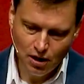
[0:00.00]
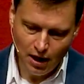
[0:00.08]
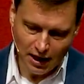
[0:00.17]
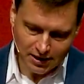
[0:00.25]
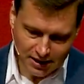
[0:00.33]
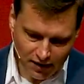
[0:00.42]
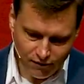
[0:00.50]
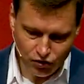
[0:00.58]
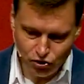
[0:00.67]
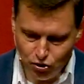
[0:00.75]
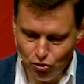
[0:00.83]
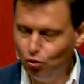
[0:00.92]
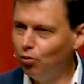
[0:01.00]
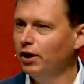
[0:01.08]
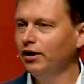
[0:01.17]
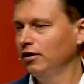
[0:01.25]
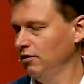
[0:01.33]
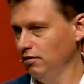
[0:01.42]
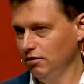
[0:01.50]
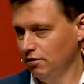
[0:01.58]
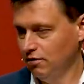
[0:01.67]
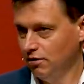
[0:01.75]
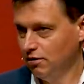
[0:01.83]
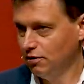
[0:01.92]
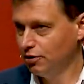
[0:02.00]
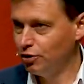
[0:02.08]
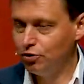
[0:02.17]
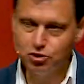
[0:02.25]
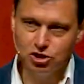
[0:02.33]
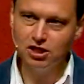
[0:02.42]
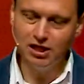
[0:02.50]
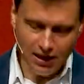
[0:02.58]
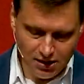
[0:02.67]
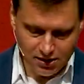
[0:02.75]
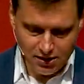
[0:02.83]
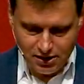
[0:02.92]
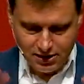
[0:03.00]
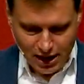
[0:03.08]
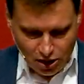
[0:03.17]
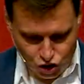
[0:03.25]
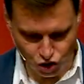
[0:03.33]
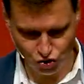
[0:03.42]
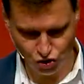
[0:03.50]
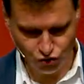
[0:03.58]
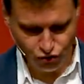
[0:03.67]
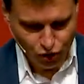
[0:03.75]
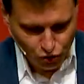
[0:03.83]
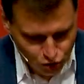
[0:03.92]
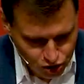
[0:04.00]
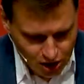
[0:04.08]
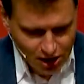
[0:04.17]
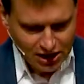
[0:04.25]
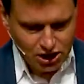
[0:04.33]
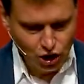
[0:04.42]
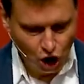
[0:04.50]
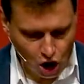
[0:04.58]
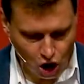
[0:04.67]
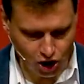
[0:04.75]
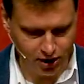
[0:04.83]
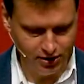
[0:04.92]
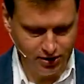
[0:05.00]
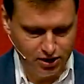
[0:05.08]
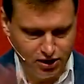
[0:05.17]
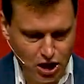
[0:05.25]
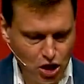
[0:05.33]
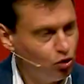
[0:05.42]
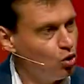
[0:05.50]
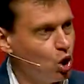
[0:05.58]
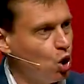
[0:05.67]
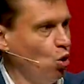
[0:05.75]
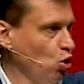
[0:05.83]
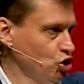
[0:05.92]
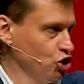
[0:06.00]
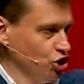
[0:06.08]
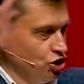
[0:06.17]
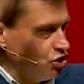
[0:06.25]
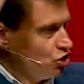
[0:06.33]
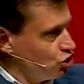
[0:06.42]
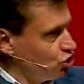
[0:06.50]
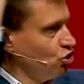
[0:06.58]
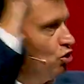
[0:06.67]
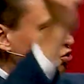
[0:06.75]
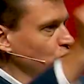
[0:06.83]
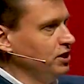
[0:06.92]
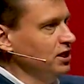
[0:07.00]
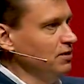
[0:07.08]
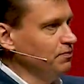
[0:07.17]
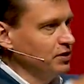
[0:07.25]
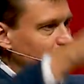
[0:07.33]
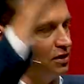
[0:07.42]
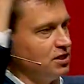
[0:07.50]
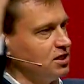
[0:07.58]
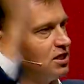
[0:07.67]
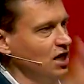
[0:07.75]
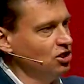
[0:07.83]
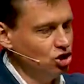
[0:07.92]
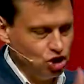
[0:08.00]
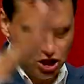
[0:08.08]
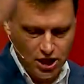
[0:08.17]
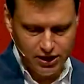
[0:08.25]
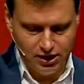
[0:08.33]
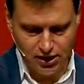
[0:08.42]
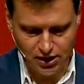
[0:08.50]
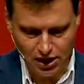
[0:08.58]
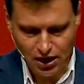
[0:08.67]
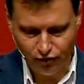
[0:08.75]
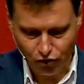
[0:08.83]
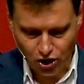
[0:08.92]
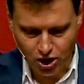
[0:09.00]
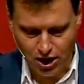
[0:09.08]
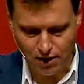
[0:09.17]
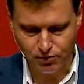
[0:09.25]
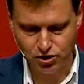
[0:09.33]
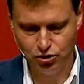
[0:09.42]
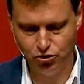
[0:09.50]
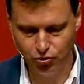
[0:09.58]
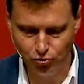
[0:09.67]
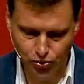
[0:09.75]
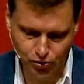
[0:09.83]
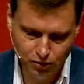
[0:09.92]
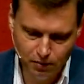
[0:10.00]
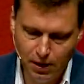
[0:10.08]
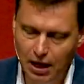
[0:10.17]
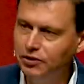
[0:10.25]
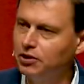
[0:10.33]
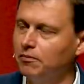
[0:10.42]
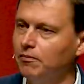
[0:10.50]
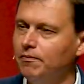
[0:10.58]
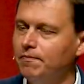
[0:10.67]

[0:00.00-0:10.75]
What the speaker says: And David knew well those hidden dangers of those dark and narrow gorges so deep that the sunshine never comes through to the bottom.